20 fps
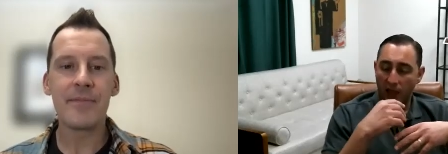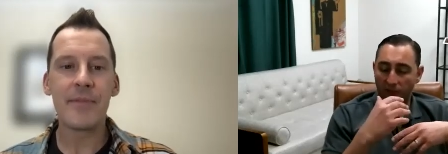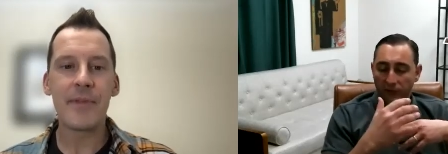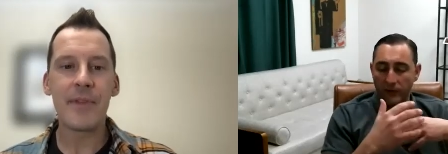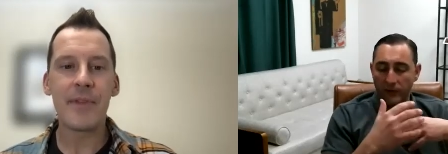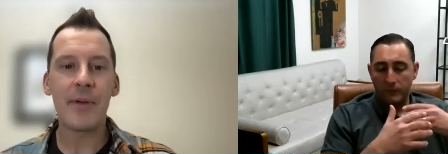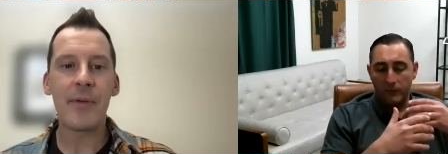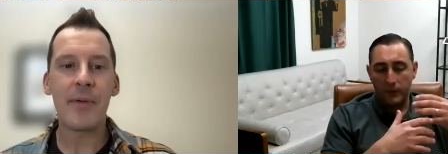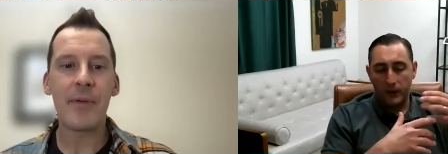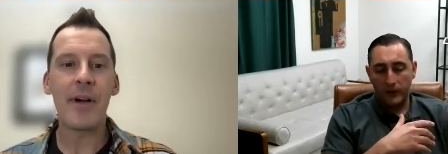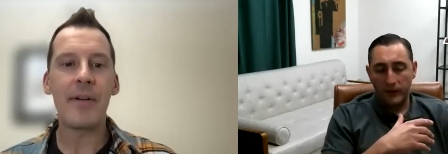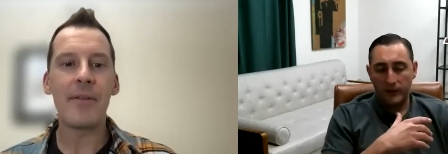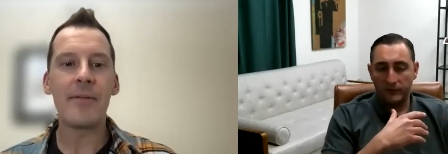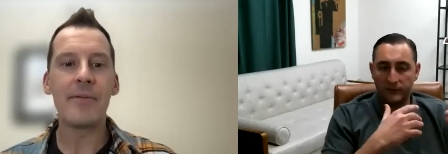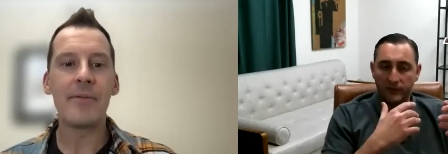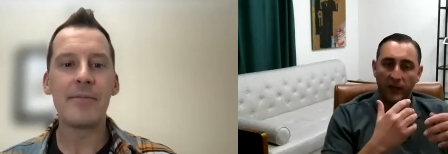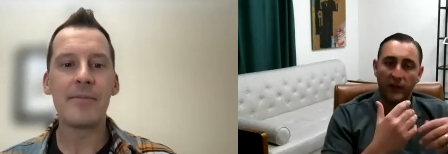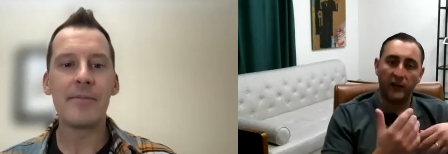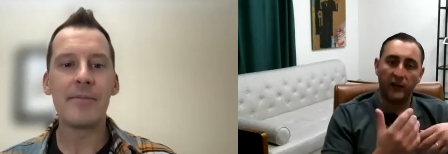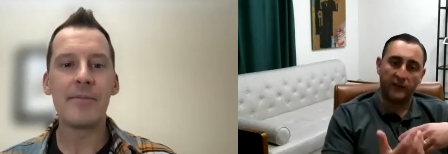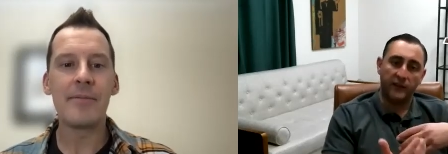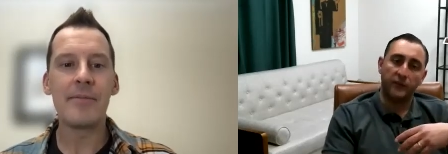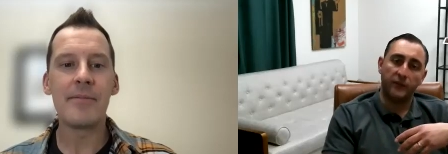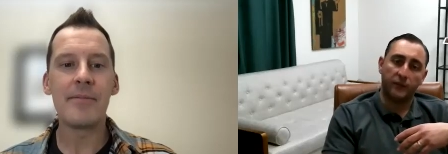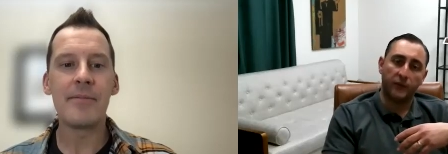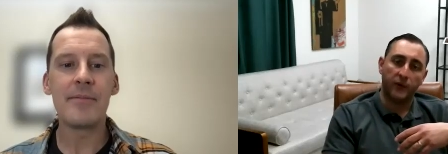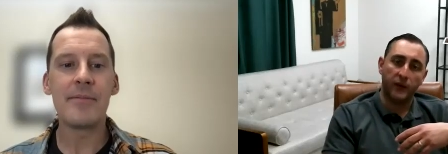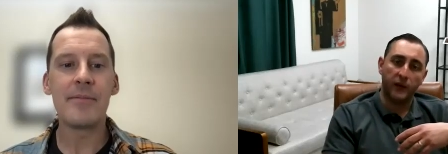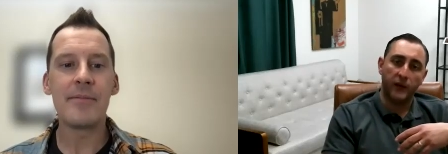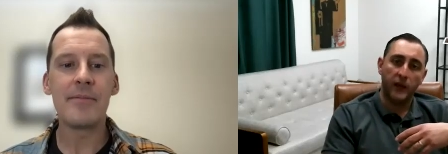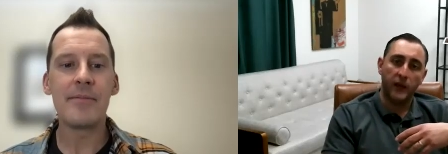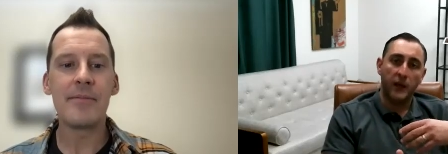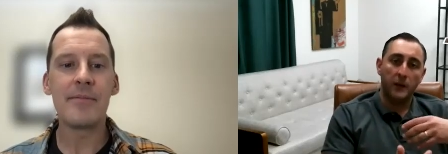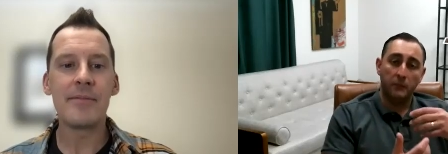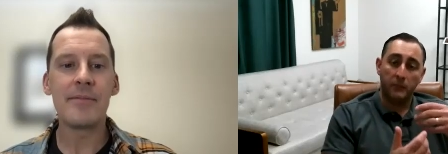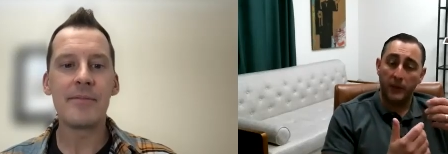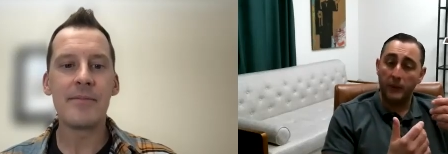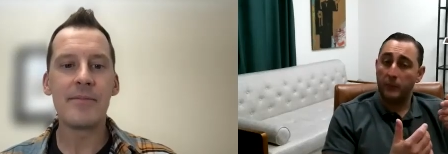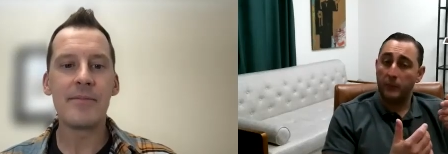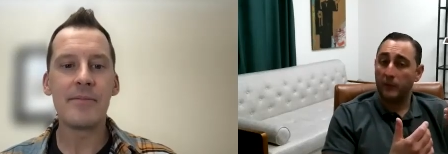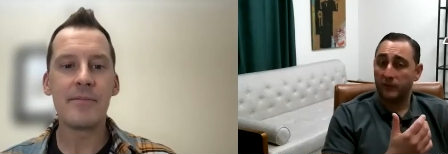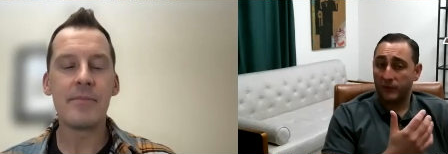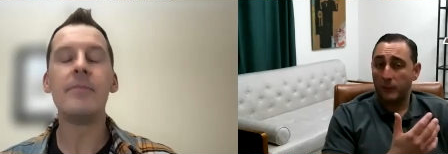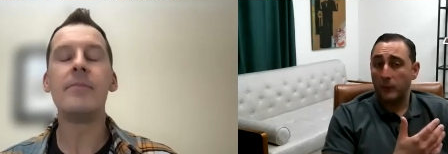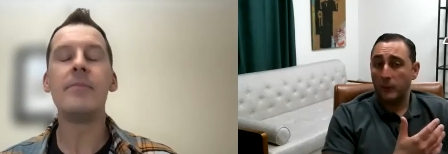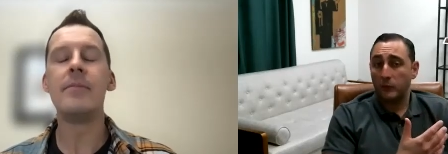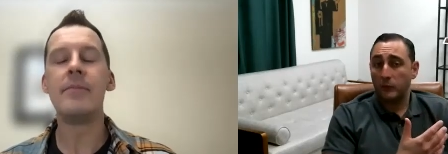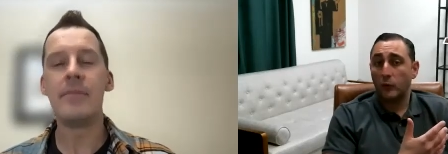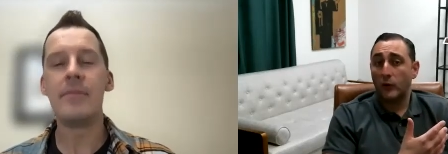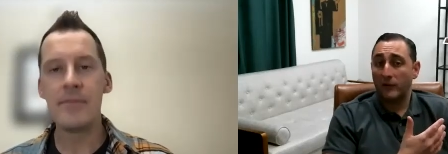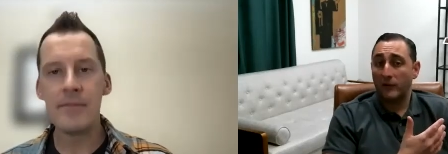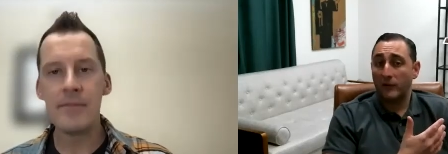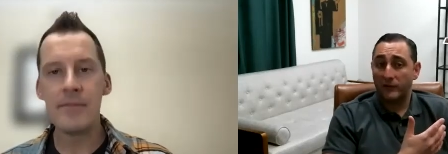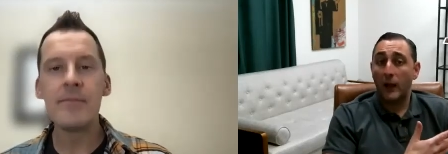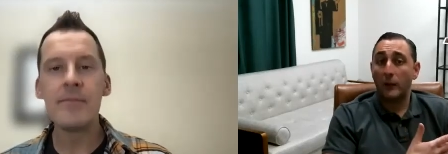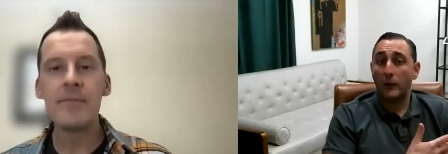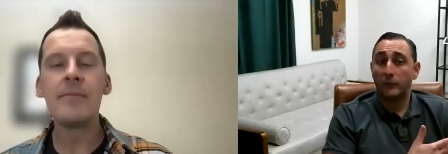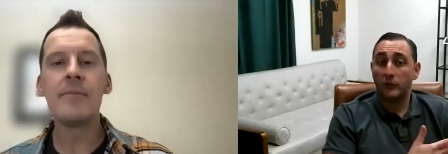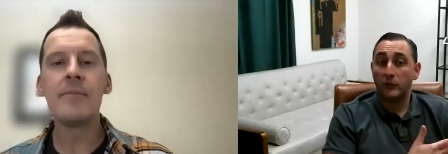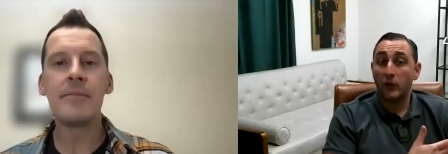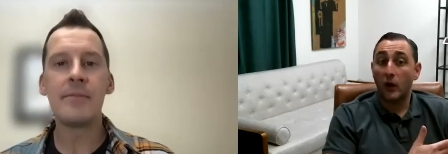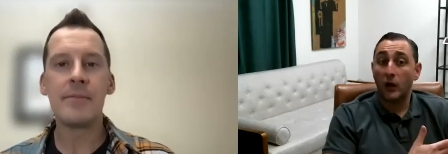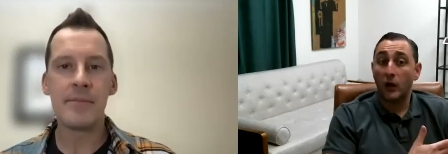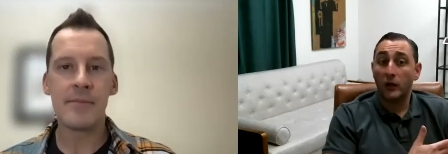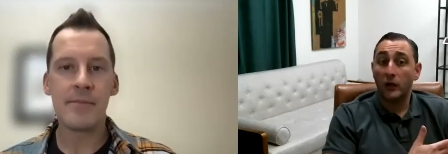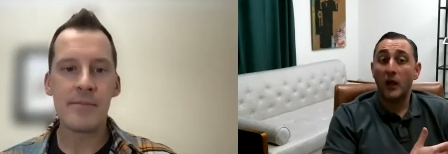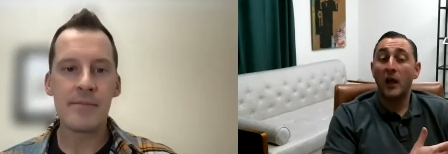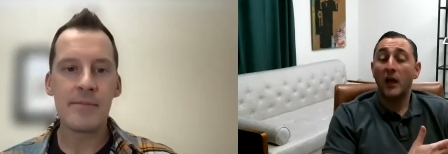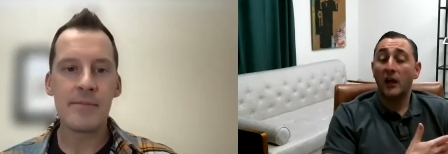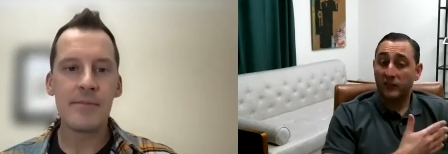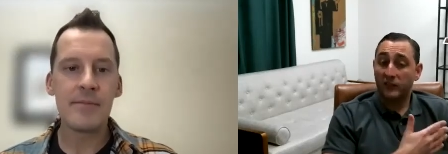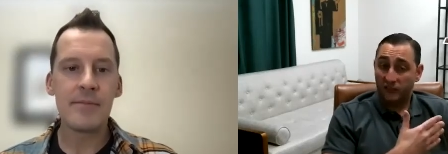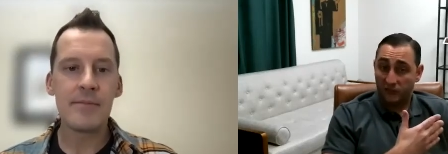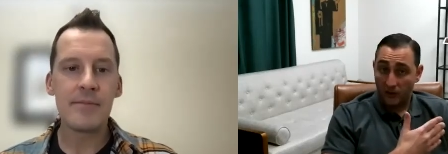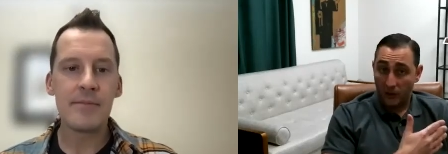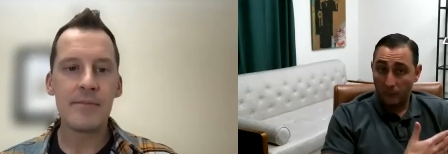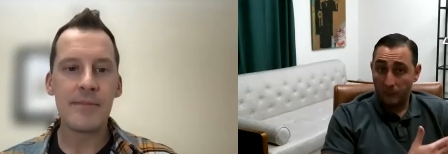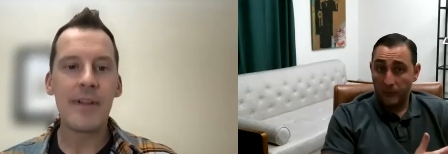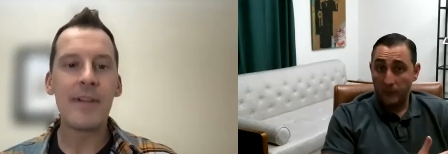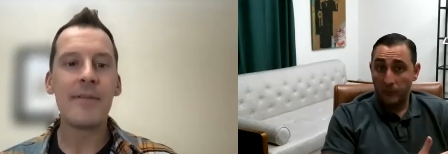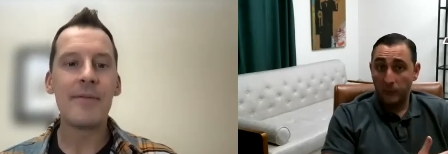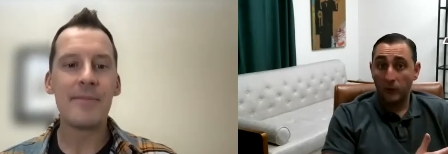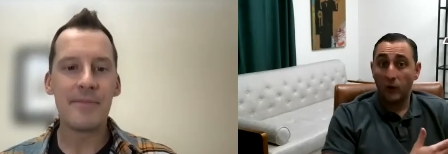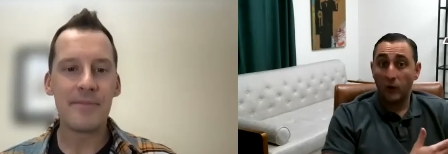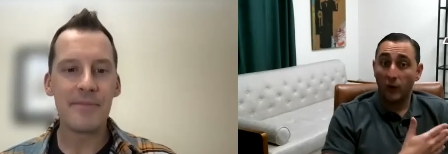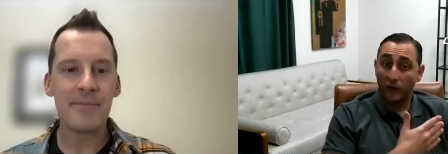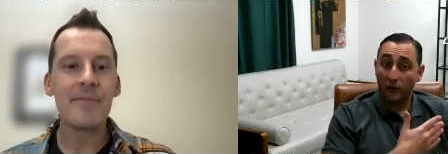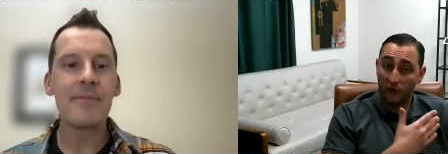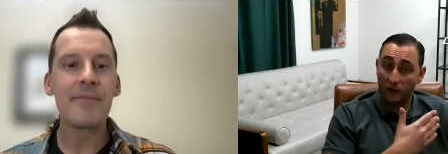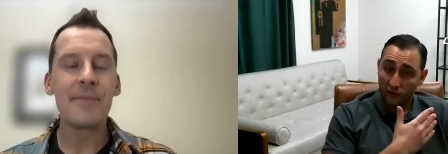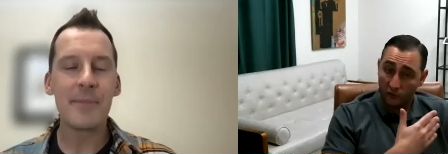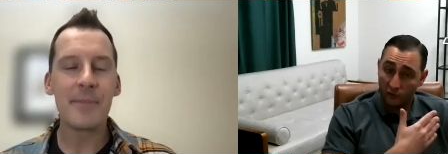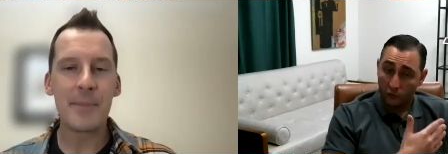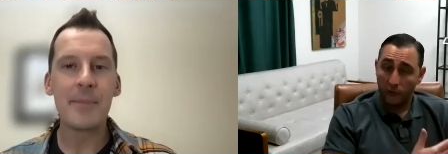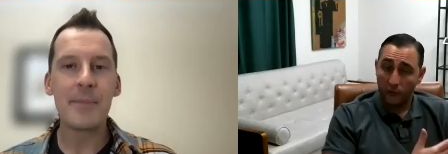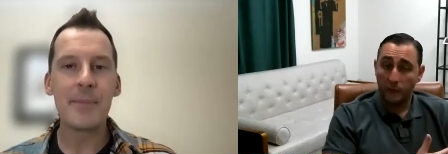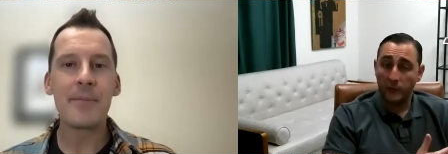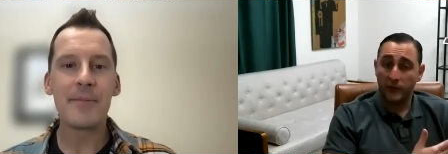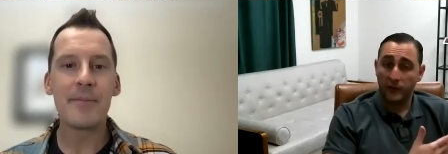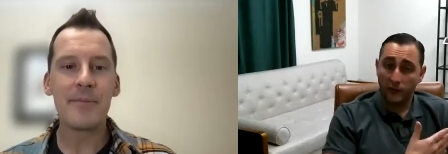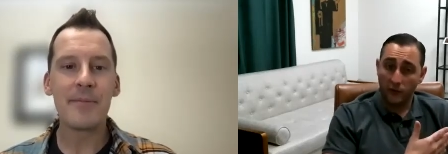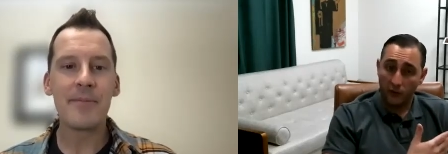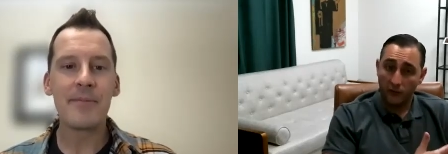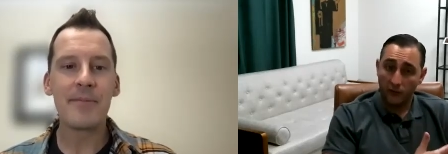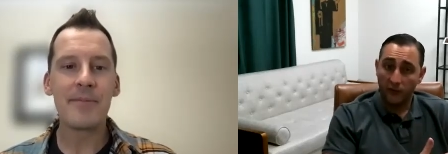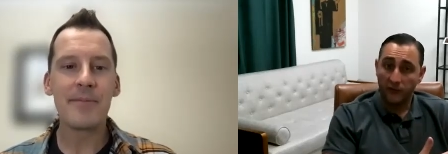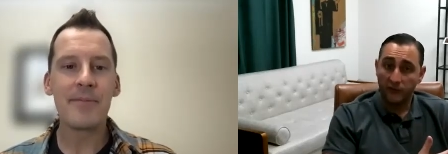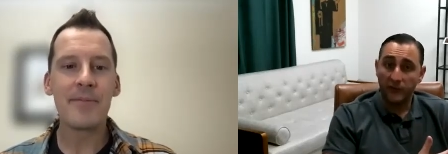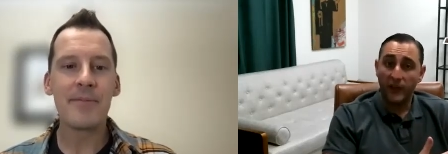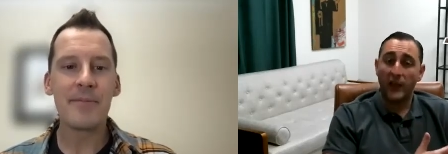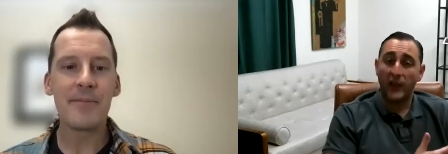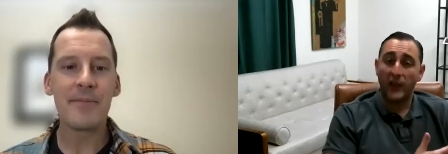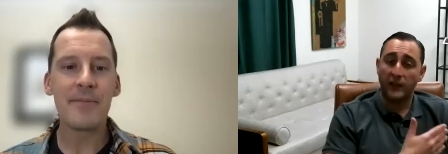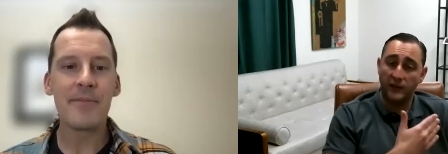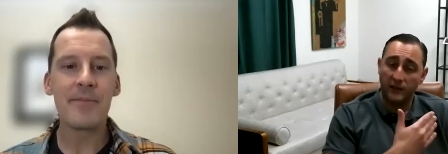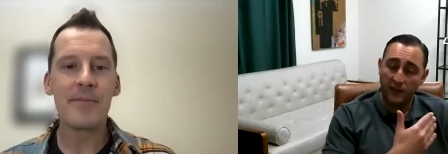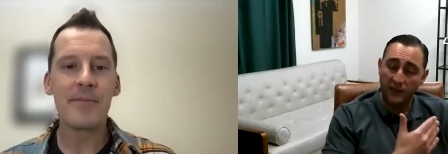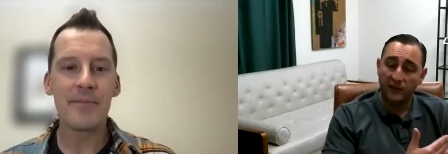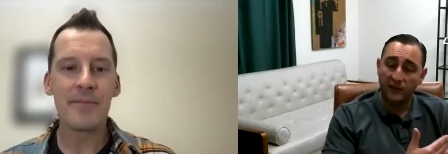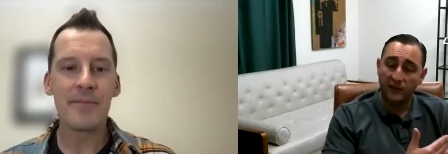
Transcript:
Speaker 1: Everybody is kind of different. People, mm. some people don't have time to talk. Some people are extremely nervous and